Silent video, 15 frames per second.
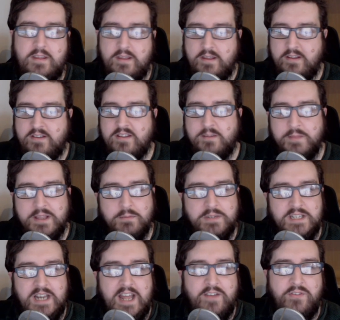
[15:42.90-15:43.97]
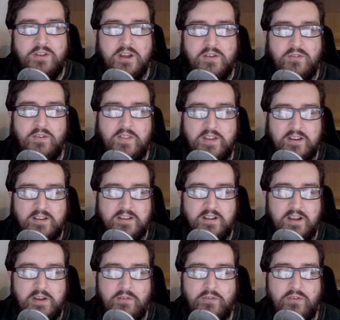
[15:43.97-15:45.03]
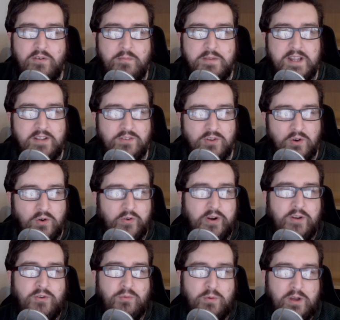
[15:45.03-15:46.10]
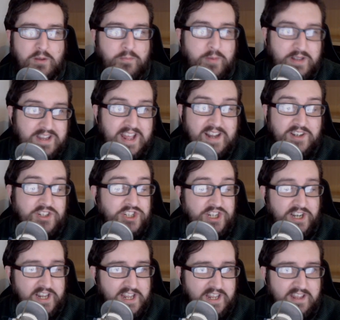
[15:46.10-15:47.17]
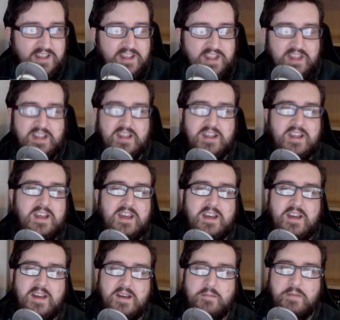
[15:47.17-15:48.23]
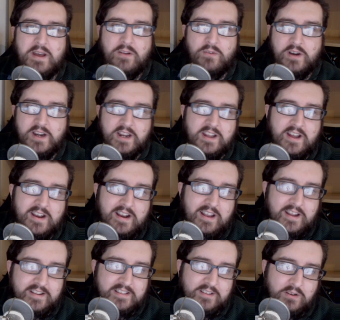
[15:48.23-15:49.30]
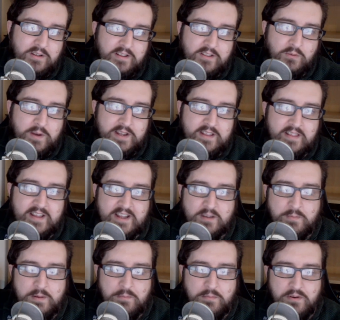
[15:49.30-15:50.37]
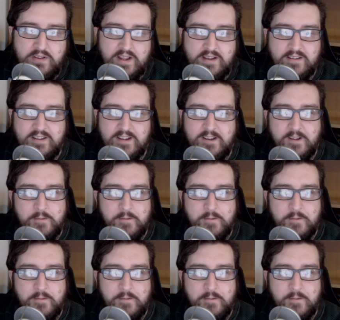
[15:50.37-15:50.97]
something that was left over in the design from Del Toro's work, potentially. I really kind of like the way that that's been presented.